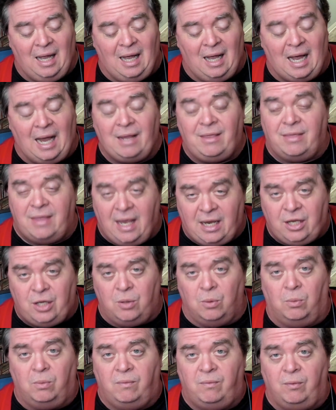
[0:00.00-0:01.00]
I thank
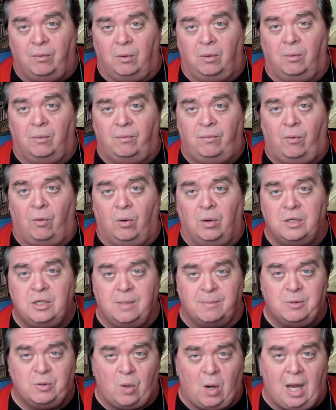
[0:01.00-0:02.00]
you for
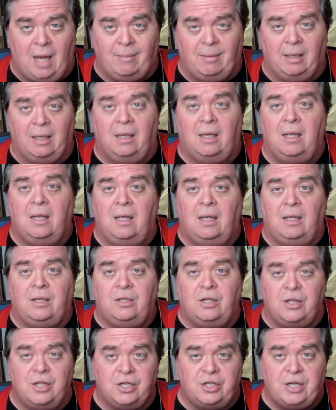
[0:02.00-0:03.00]
subscribing
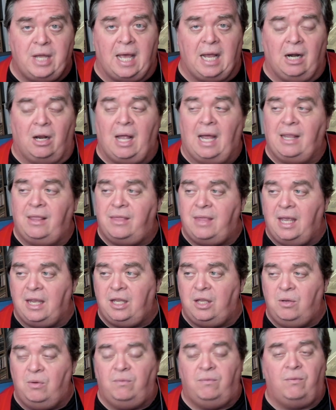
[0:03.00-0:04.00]
to this channel. I
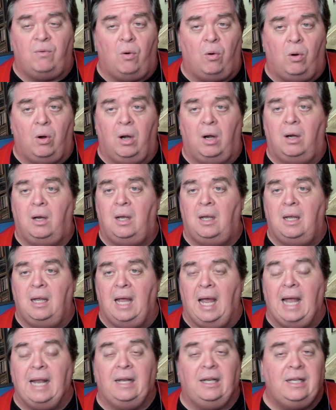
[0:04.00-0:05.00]
thank you for
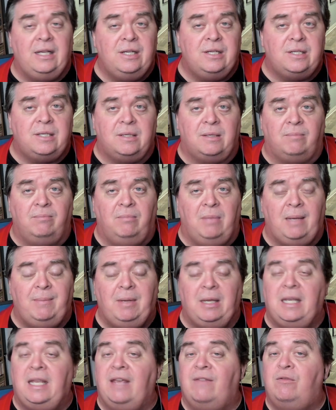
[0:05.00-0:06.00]
at least
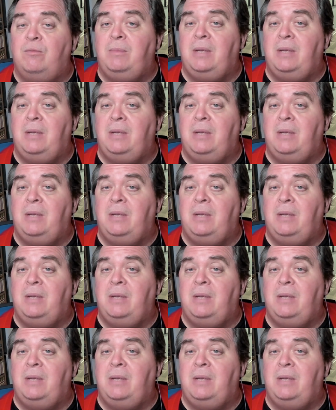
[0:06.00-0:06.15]
maybe giving